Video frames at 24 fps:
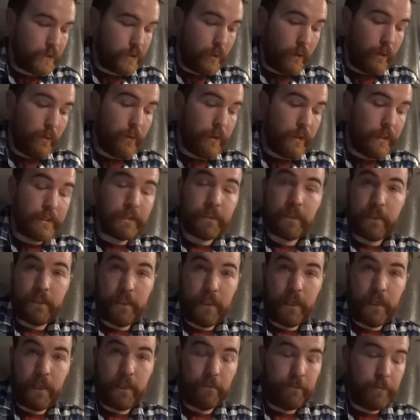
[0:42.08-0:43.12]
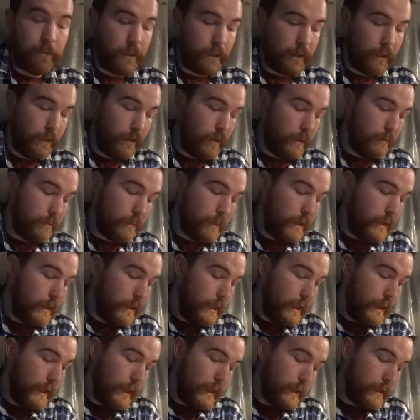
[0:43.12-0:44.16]
so I went in today to pick it up,
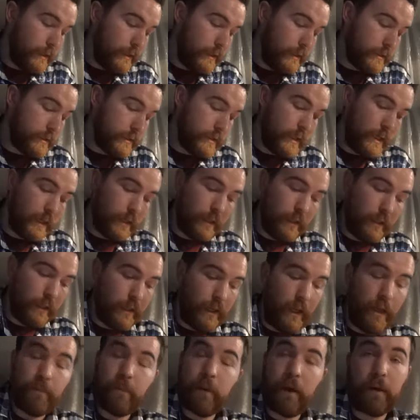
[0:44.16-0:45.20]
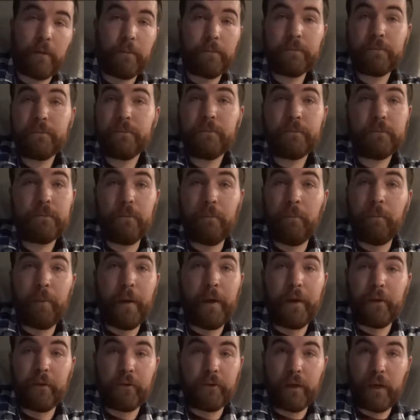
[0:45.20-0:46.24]
and this decking came out
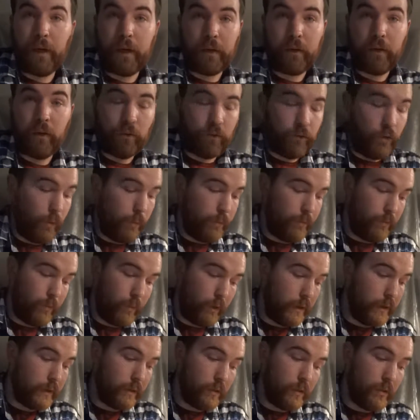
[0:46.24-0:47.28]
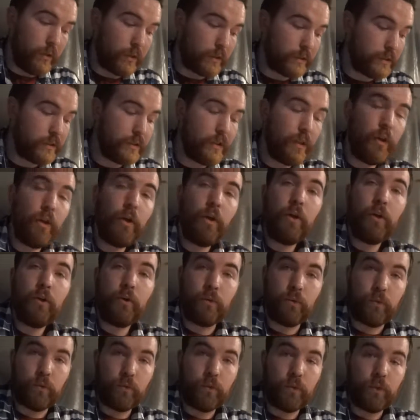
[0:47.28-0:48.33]
better than I could have hoped for. It looks
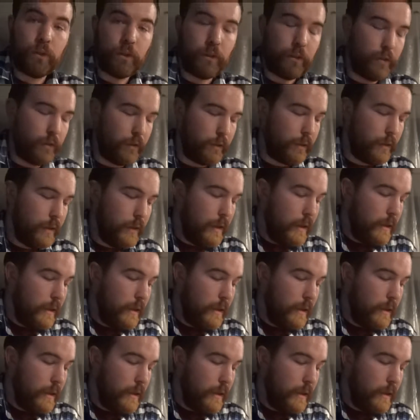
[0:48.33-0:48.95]
really good.